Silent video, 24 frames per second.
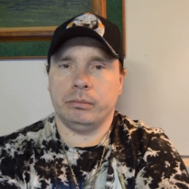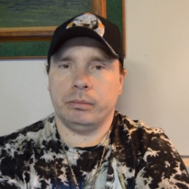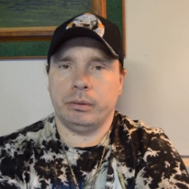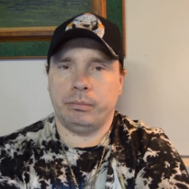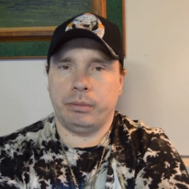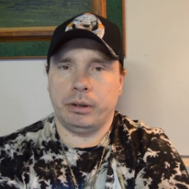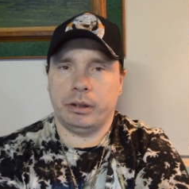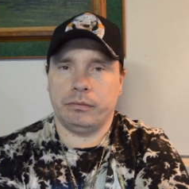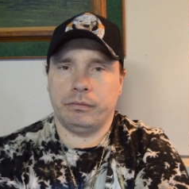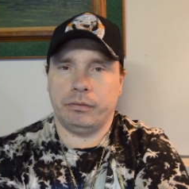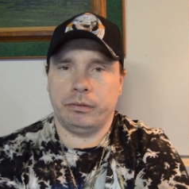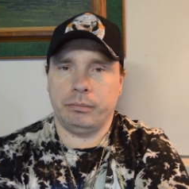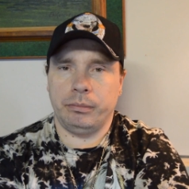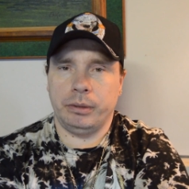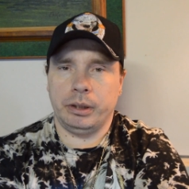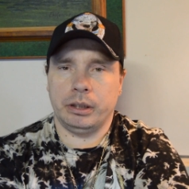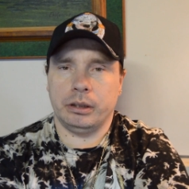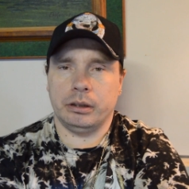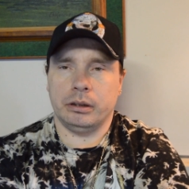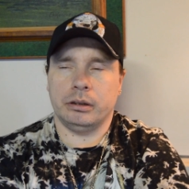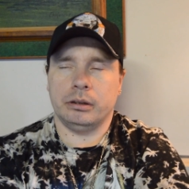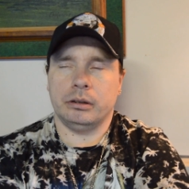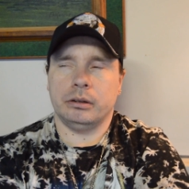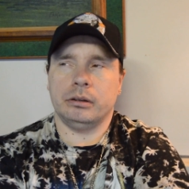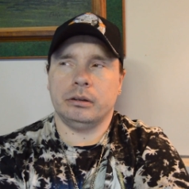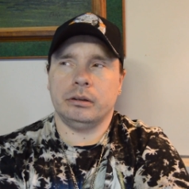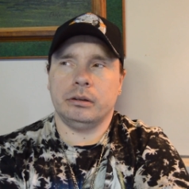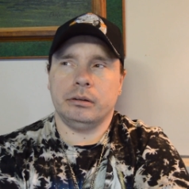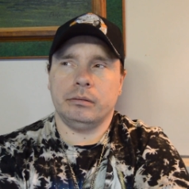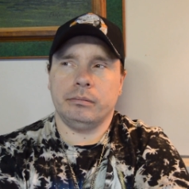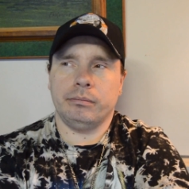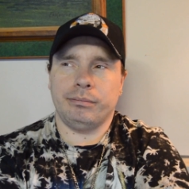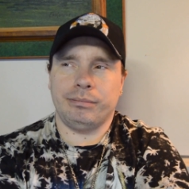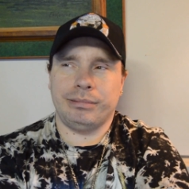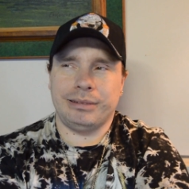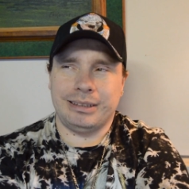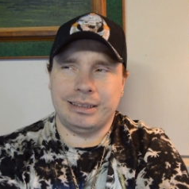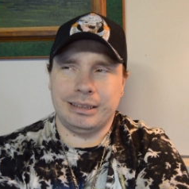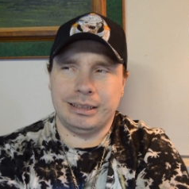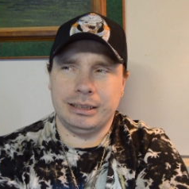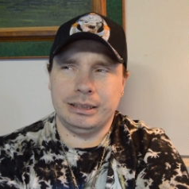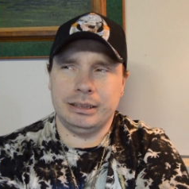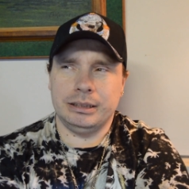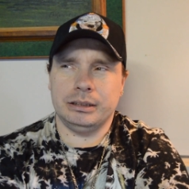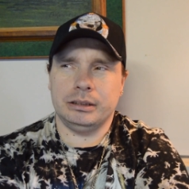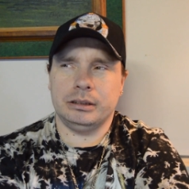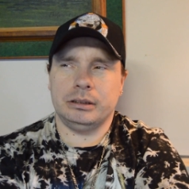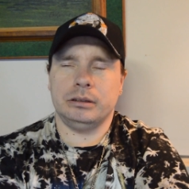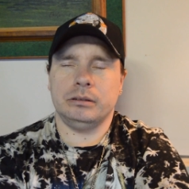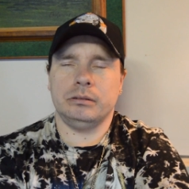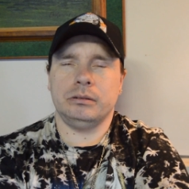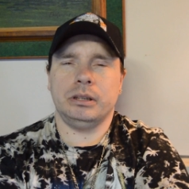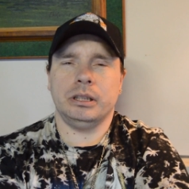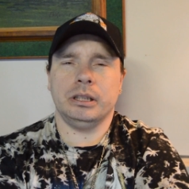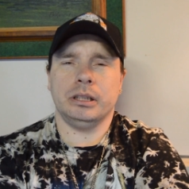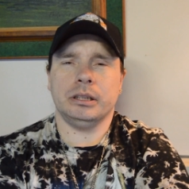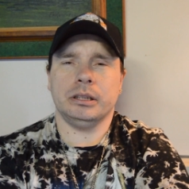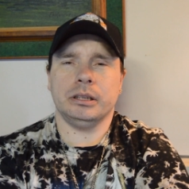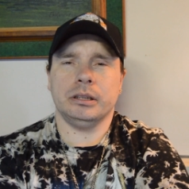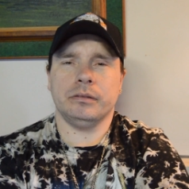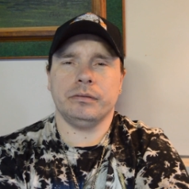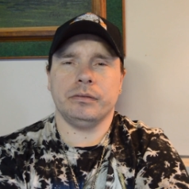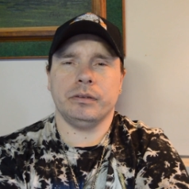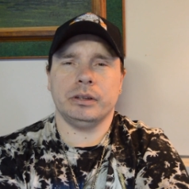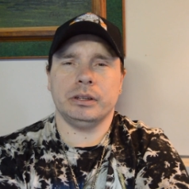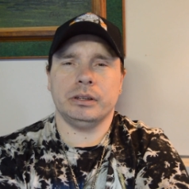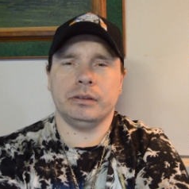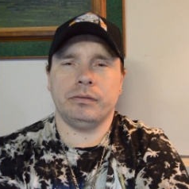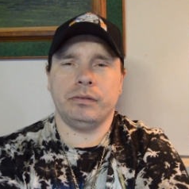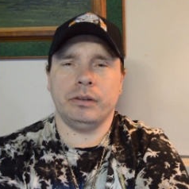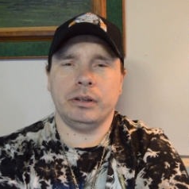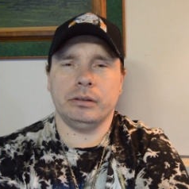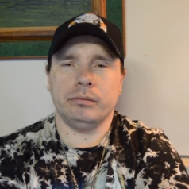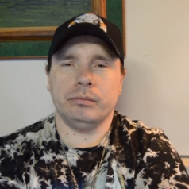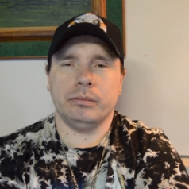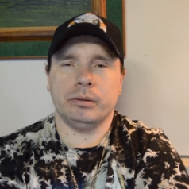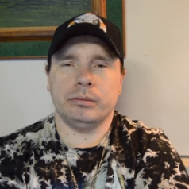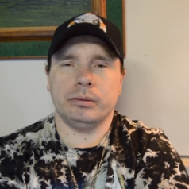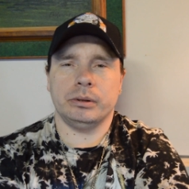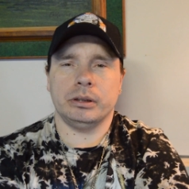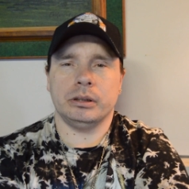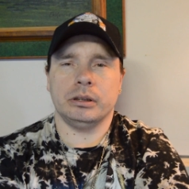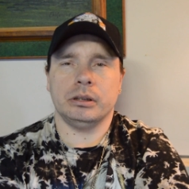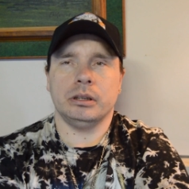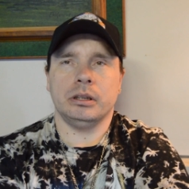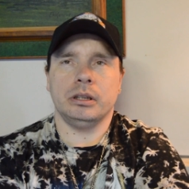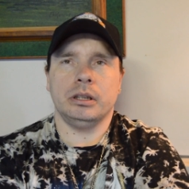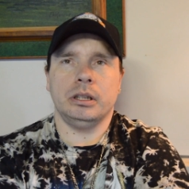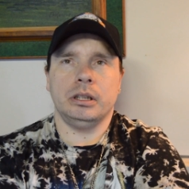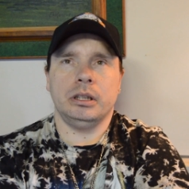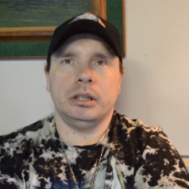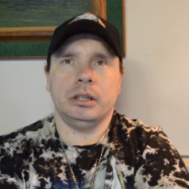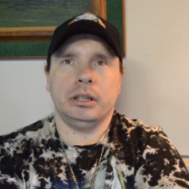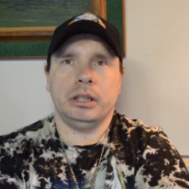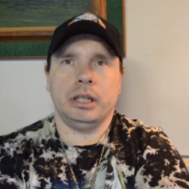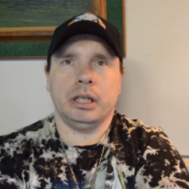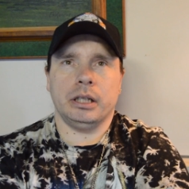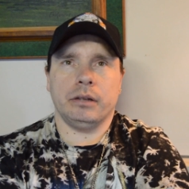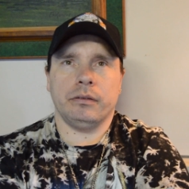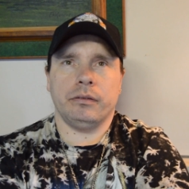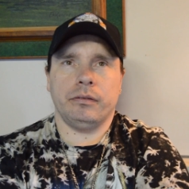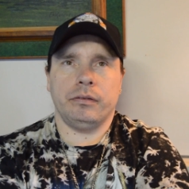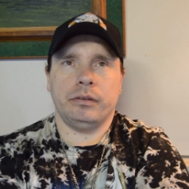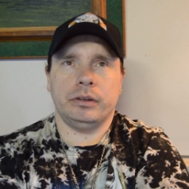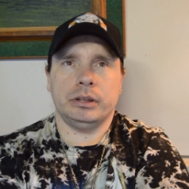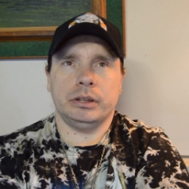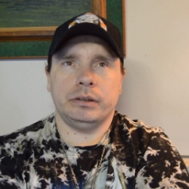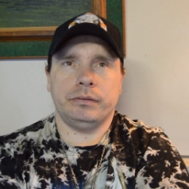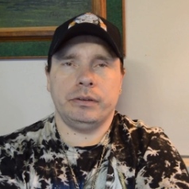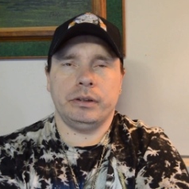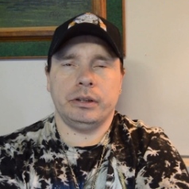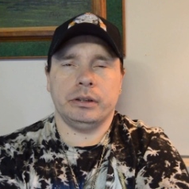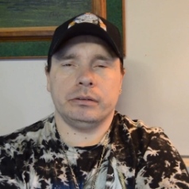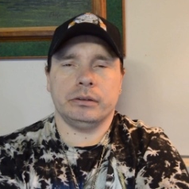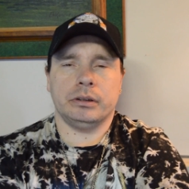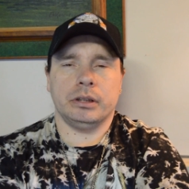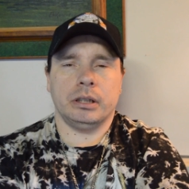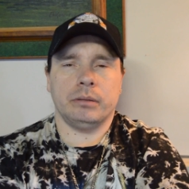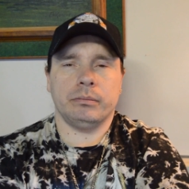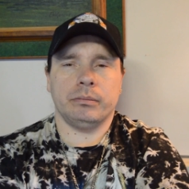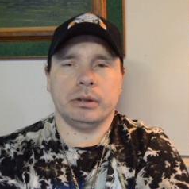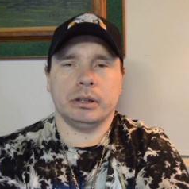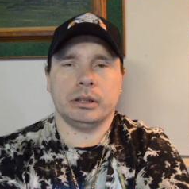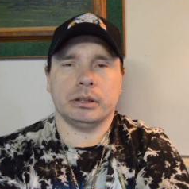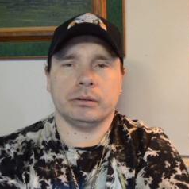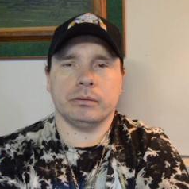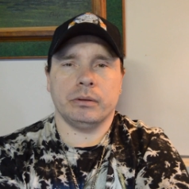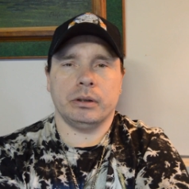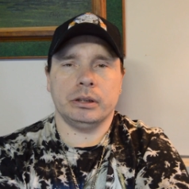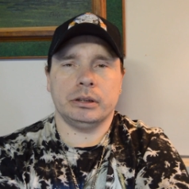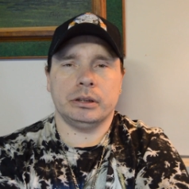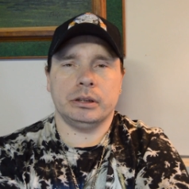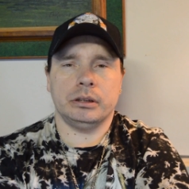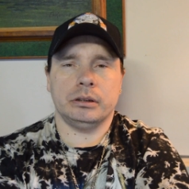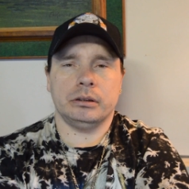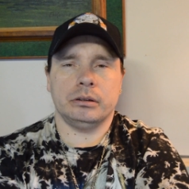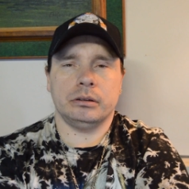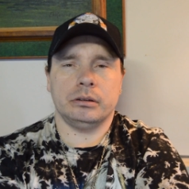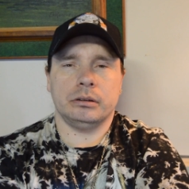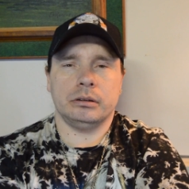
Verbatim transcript: my benefit for me. Please do tell your friend and family. Thank you for this video time you guys watched it.